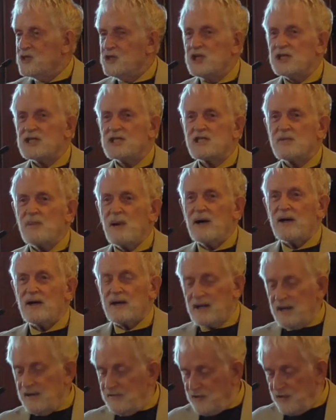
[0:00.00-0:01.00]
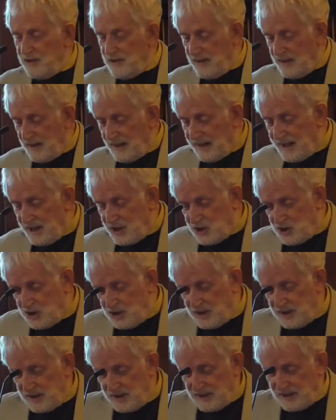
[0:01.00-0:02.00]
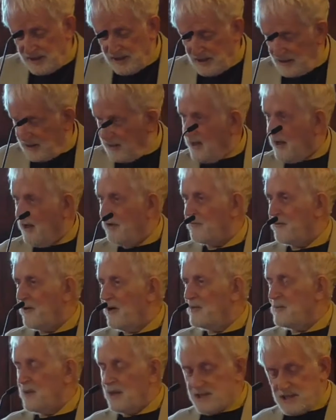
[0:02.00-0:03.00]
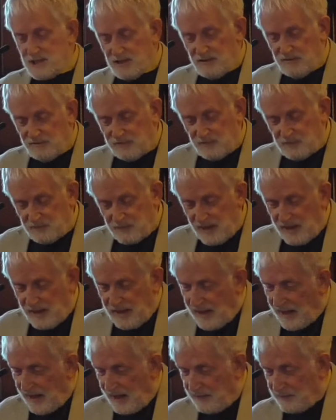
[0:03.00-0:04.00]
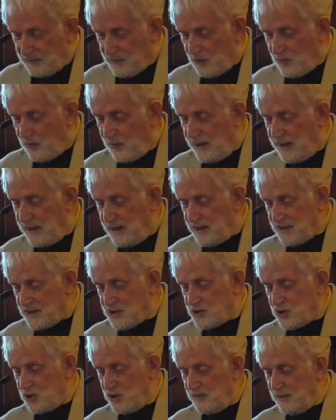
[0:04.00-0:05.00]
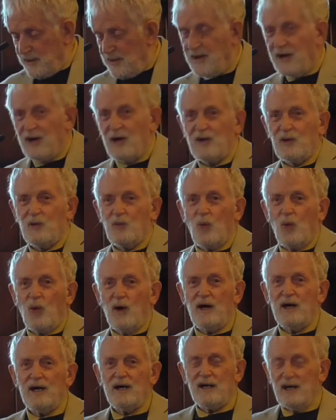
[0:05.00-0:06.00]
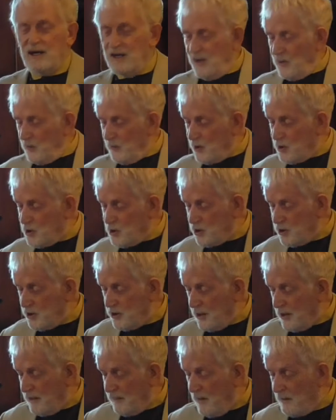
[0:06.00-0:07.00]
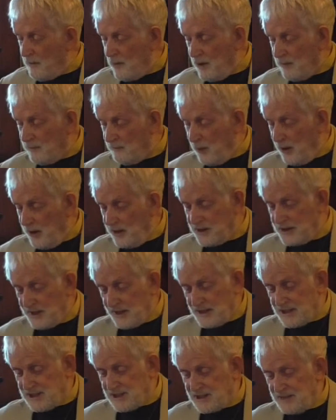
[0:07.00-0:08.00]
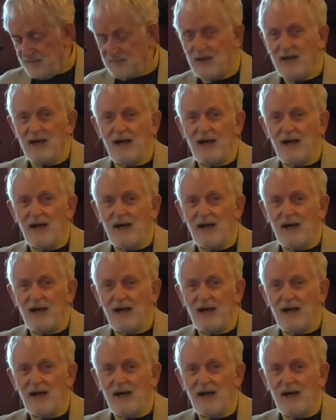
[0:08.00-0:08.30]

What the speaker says: Just about every election year, I find myself writing a sermon on why we shouldn't give up on politics.